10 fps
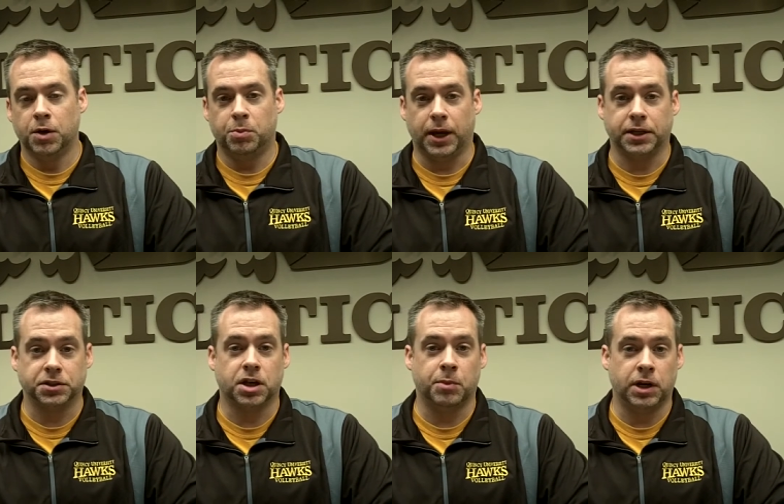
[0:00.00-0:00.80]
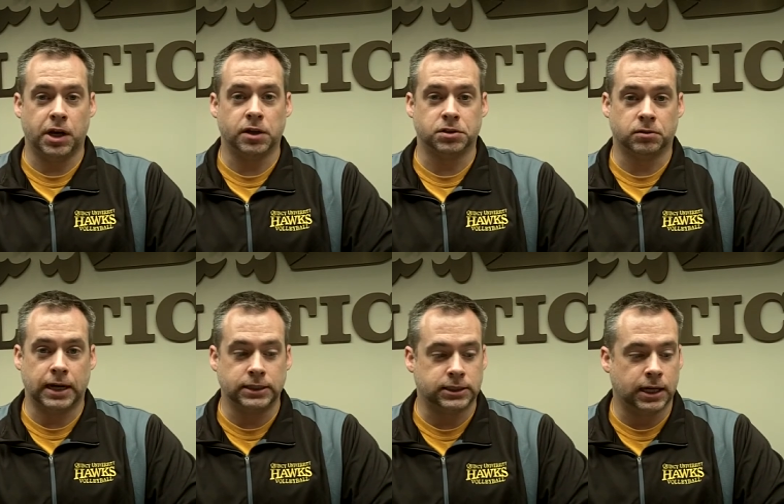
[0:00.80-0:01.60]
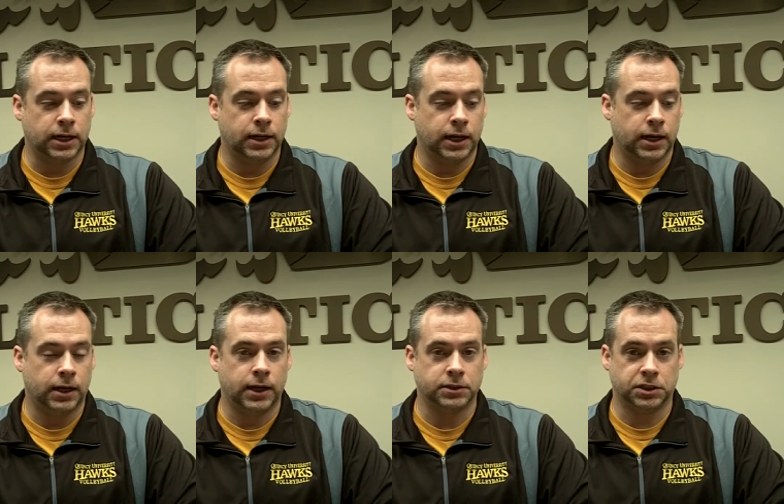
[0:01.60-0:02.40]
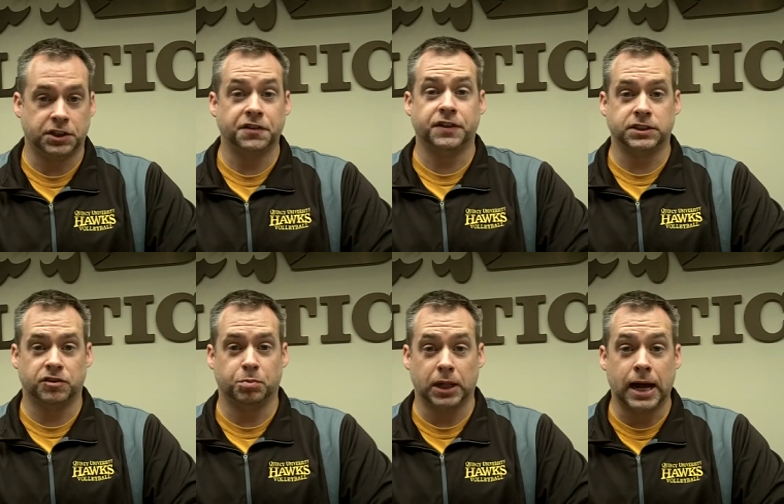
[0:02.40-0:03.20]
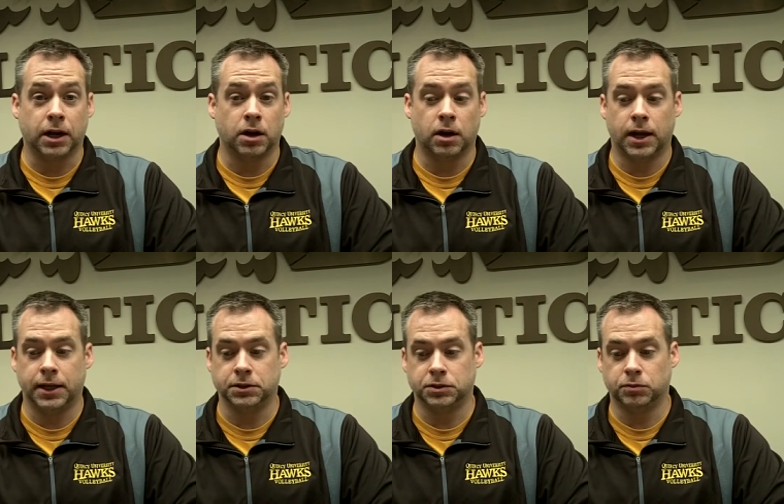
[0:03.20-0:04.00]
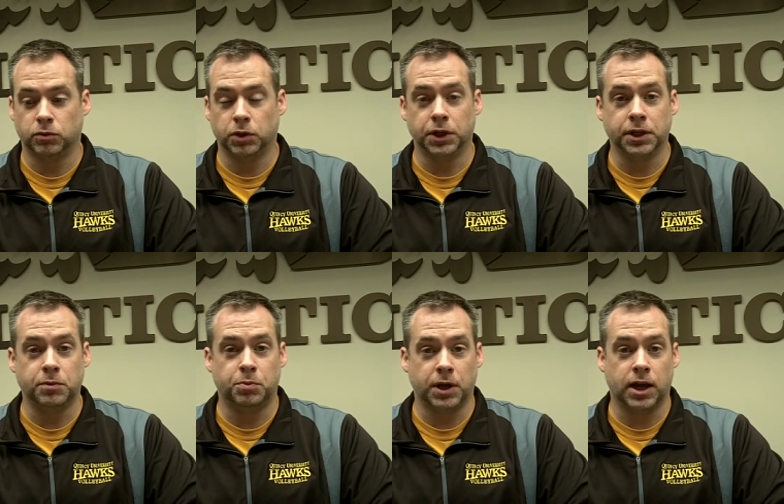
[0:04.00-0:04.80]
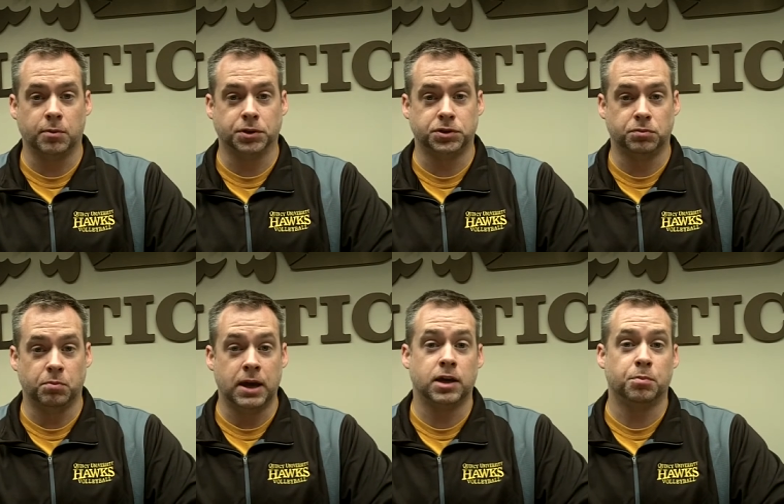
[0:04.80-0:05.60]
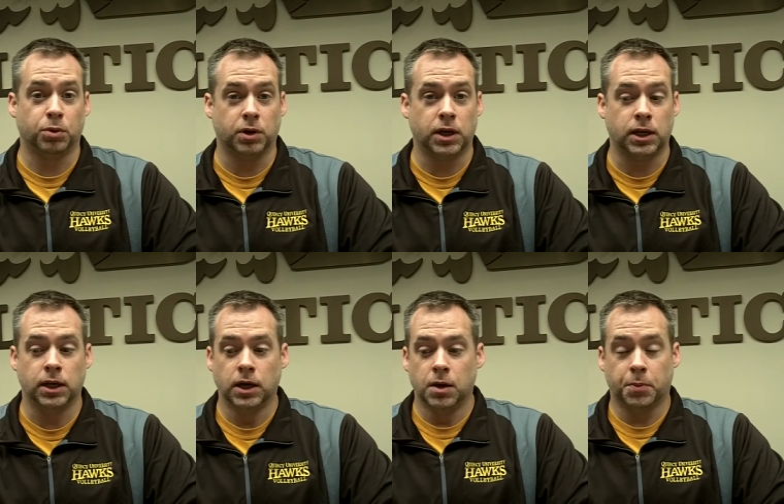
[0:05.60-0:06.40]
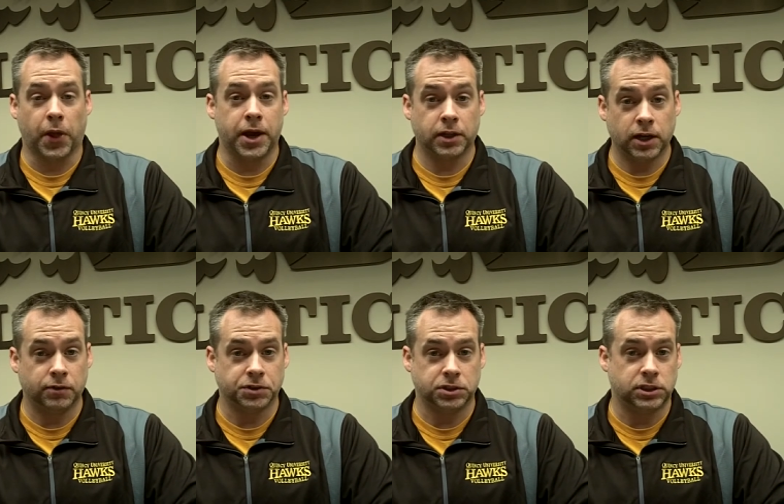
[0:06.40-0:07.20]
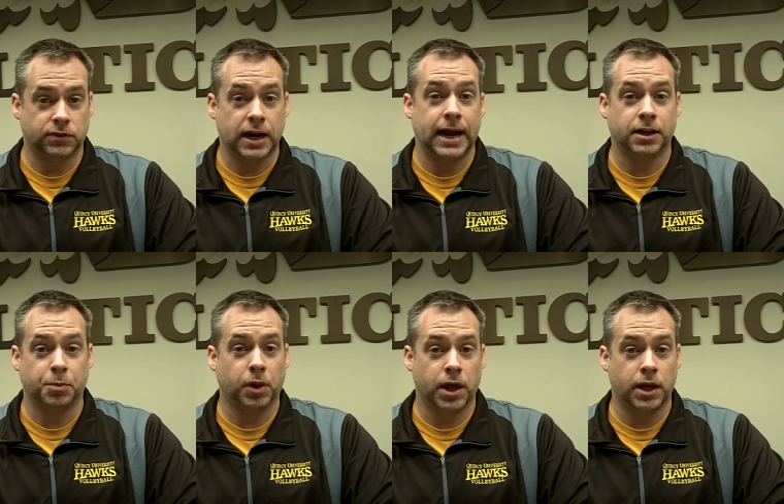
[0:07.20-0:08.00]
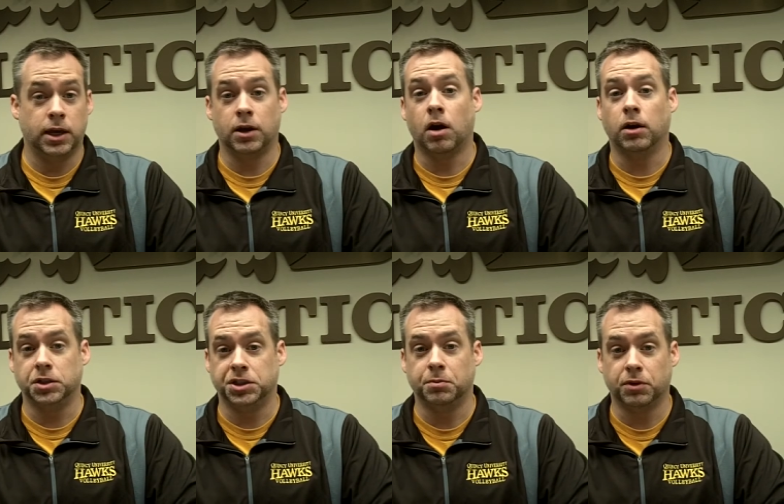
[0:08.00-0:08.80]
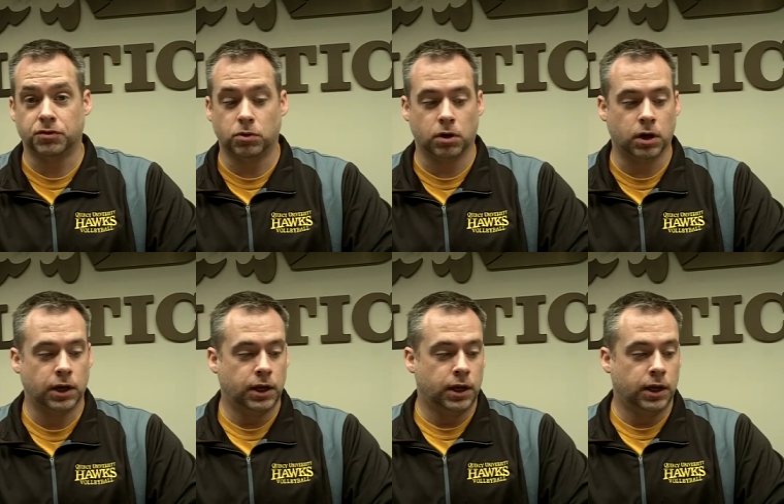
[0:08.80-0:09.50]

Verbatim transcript: Beck has come in here as a right side and as a defensive blocker has really been able to make Bree play at a level she's never had to play in our gym before.